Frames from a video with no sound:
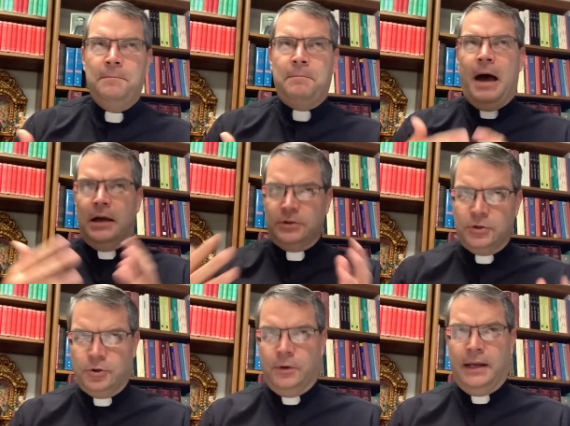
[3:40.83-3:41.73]

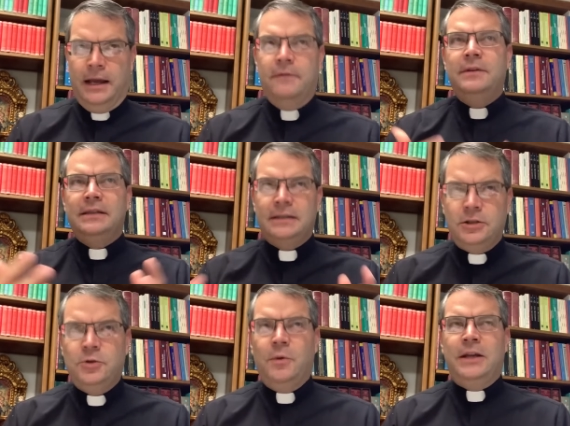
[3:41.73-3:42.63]
posturing of the
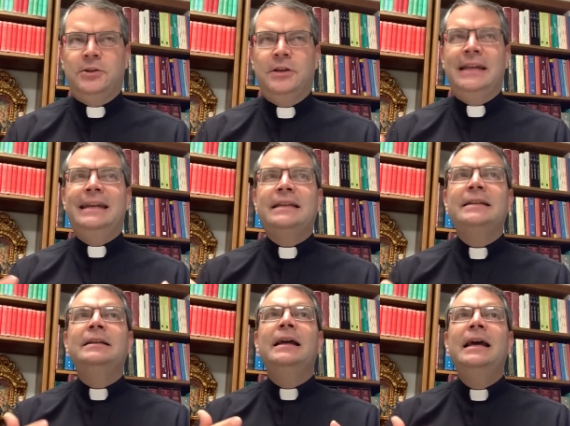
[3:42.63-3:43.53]
situation. He
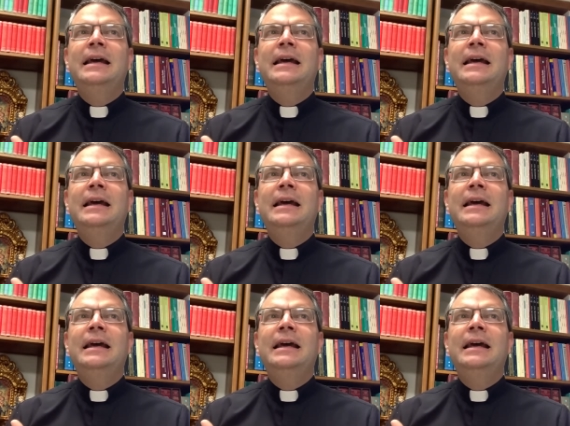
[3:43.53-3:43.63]
doesn't,